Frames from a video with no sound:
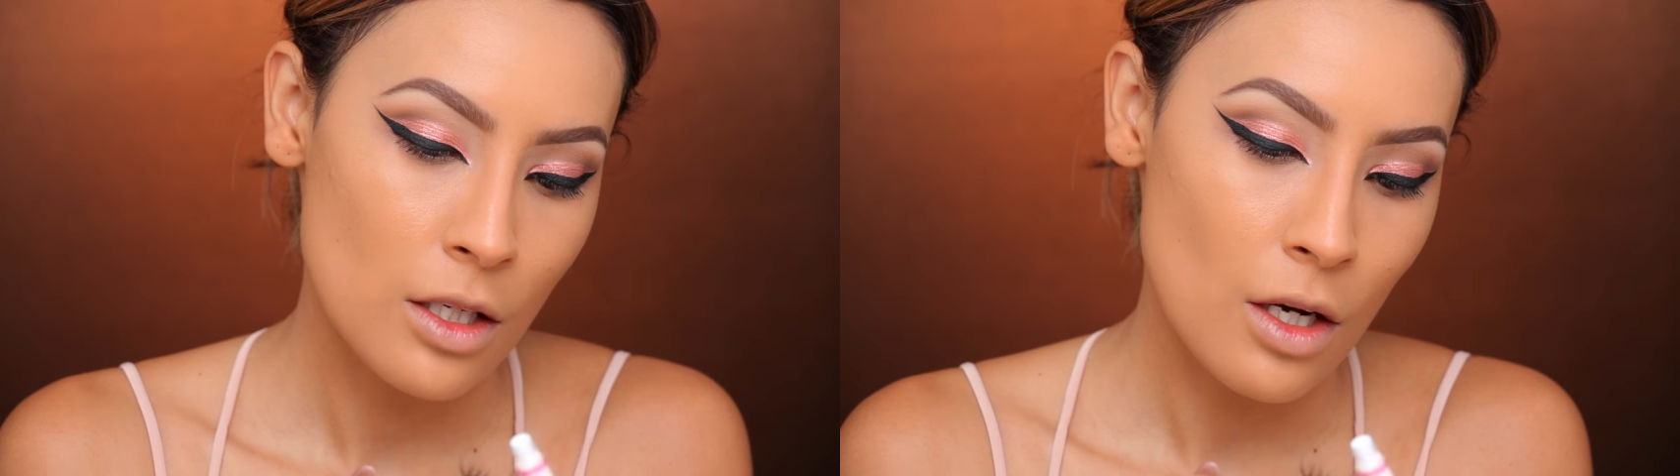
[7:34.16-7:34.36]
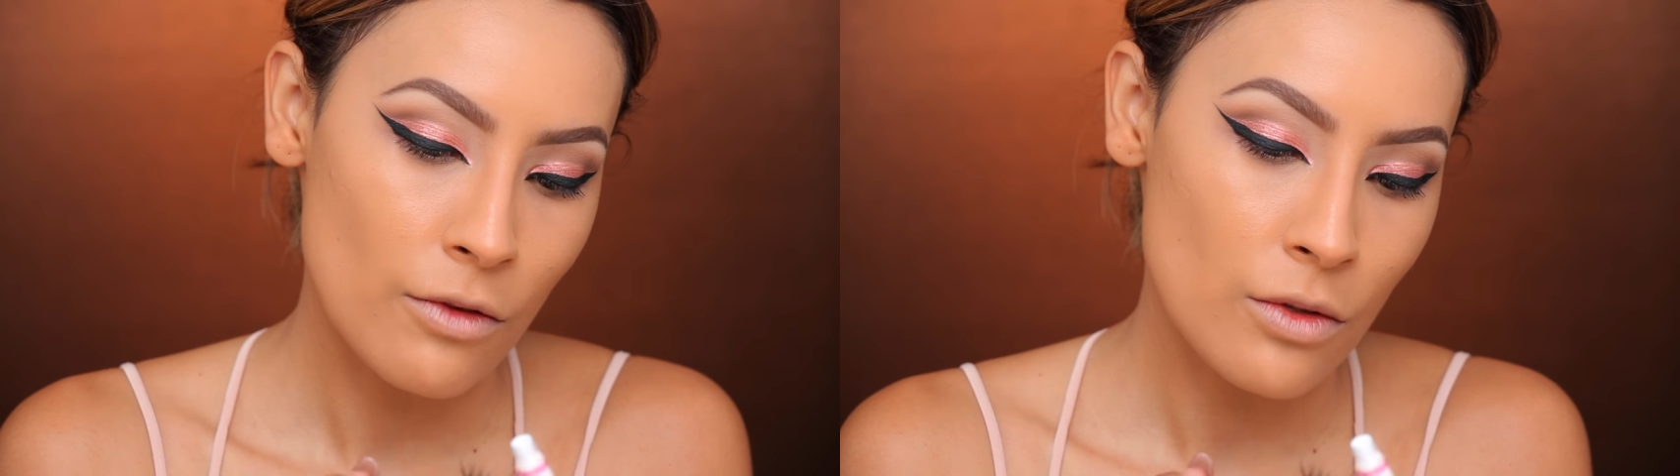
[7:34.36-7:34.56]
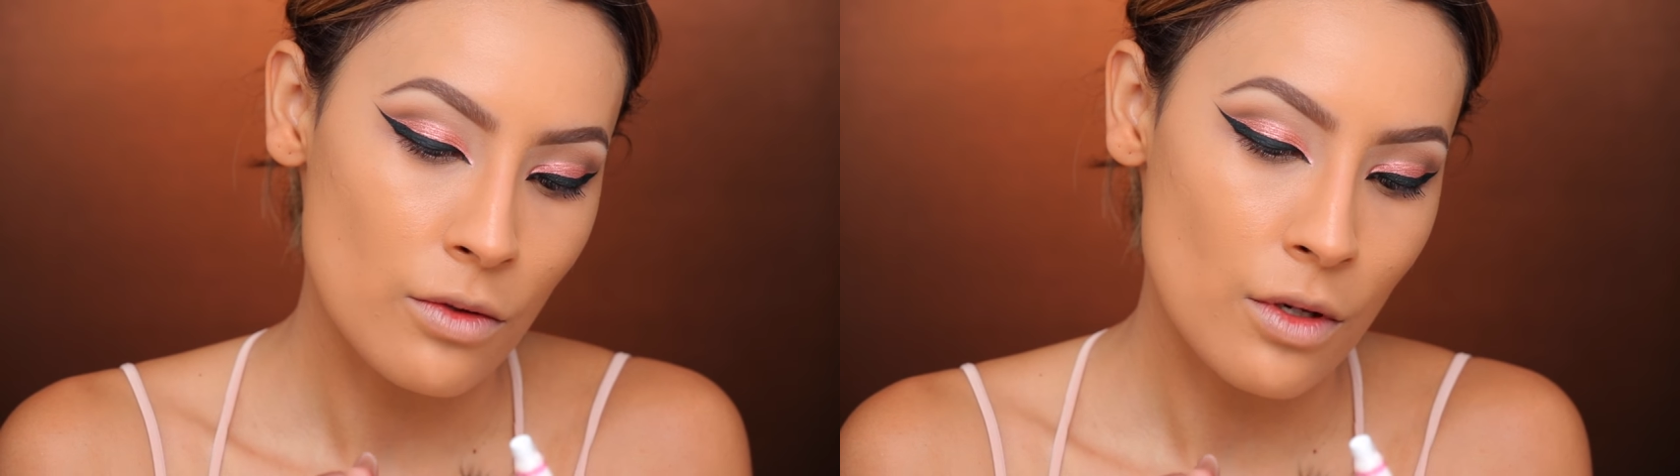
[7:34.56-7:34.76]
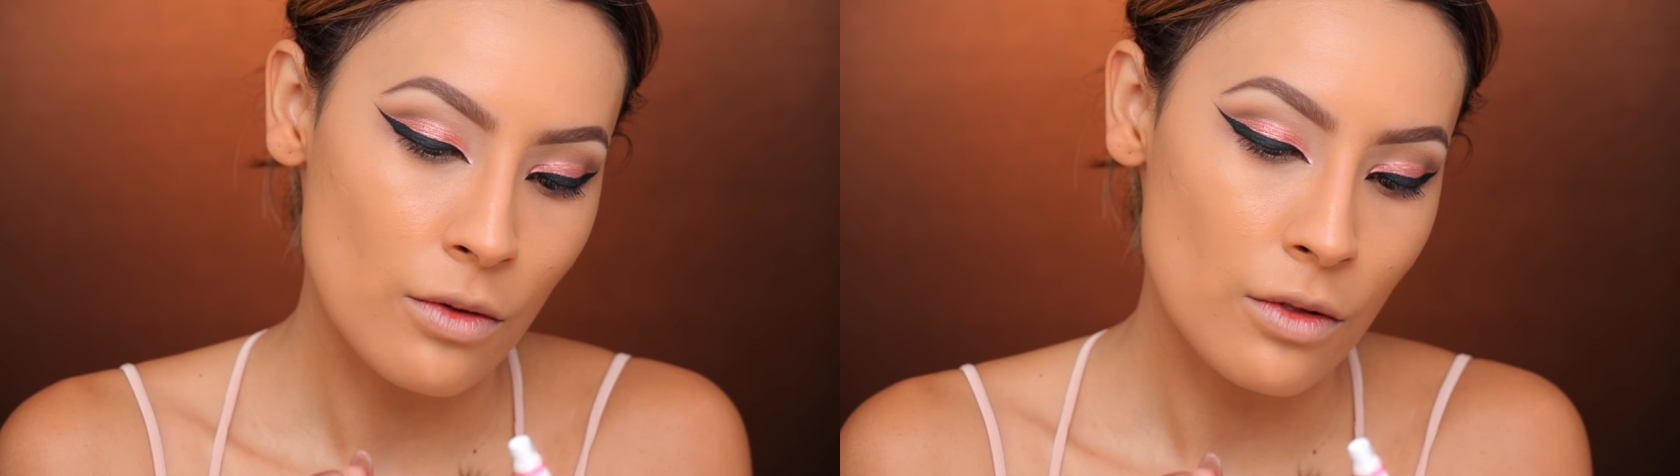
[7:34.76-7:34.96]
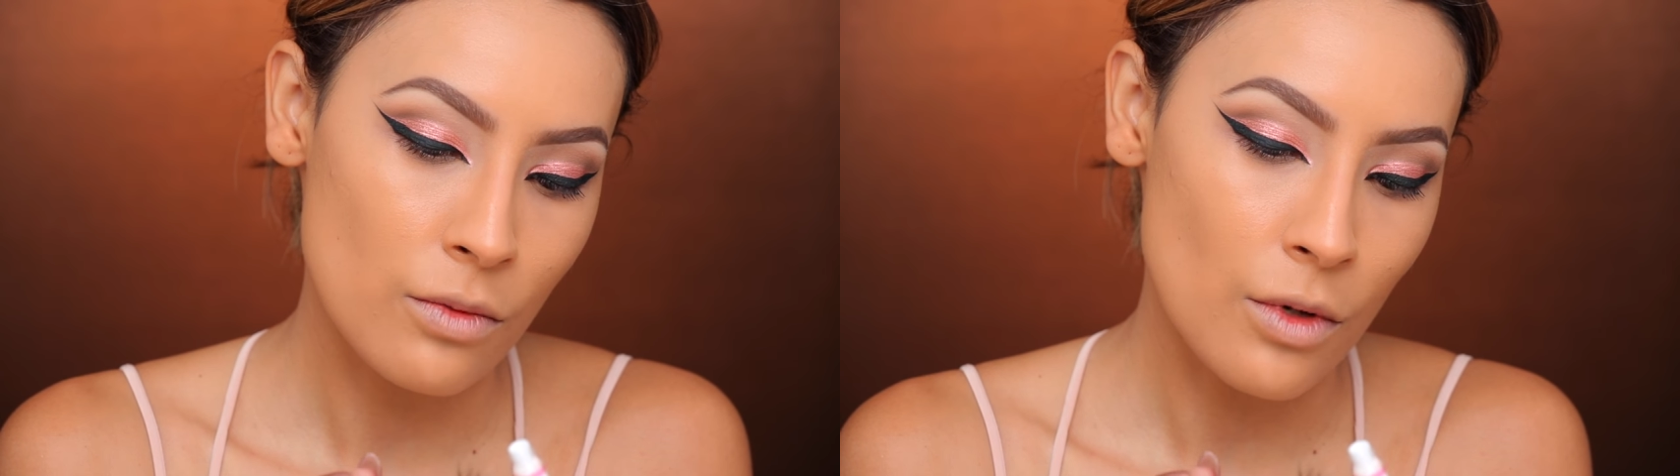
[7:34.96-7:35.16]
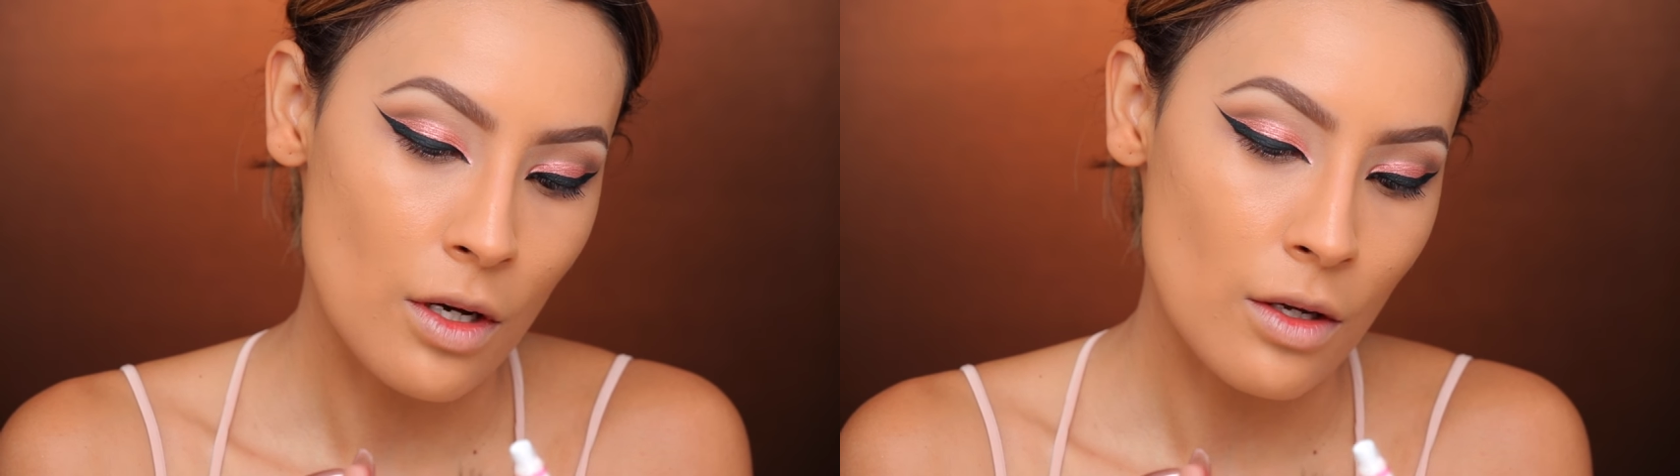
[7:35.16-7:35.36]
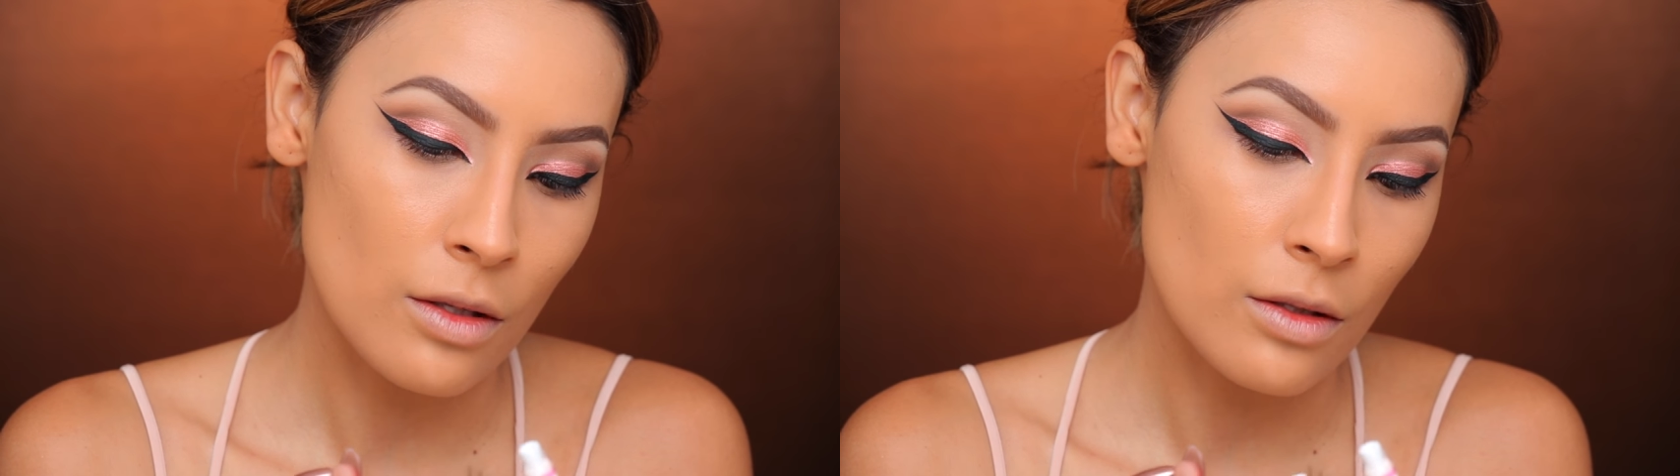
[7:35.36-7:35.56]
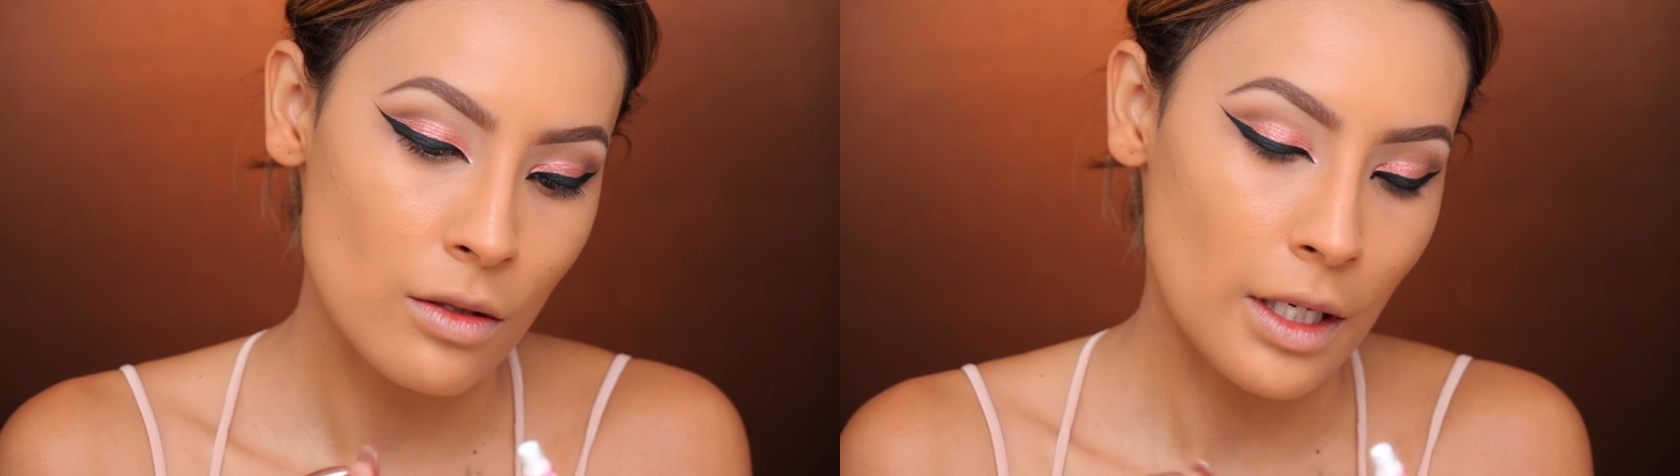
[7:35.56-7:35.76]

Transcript: you know, I've used those as well,